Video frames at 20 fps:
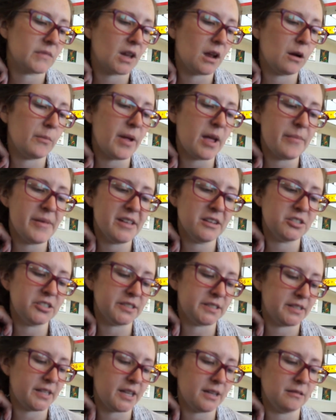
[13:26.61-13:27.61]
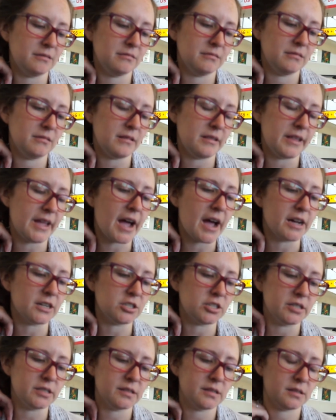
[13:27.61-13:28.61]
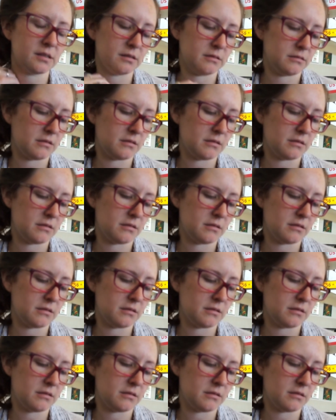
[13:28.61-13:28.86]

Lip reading: Or maybe it's just that the actress,